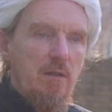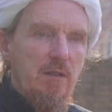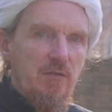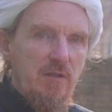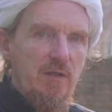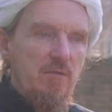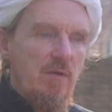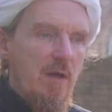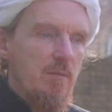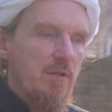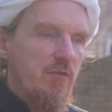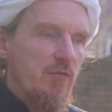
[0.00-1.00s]
extended
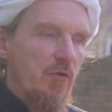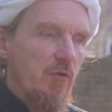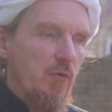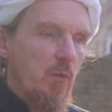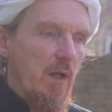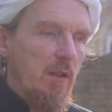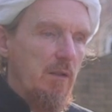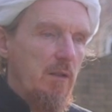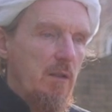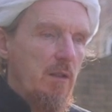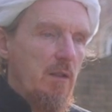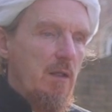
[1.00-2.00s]
families as well.
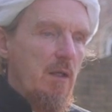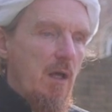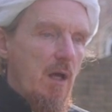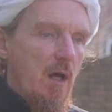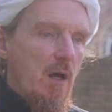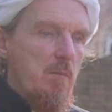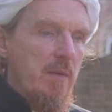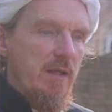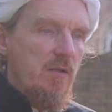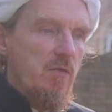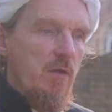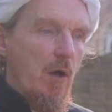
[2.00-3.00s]

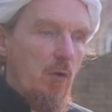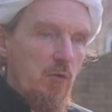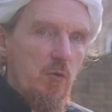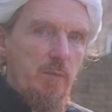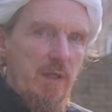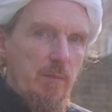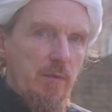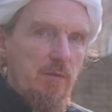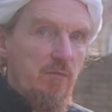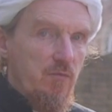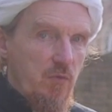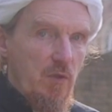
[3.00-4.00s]
Make the older
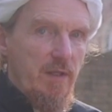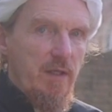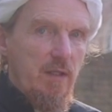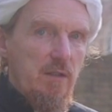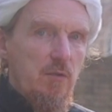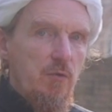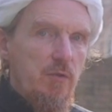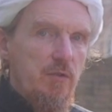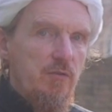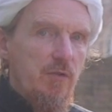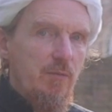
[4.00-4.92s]
people fully included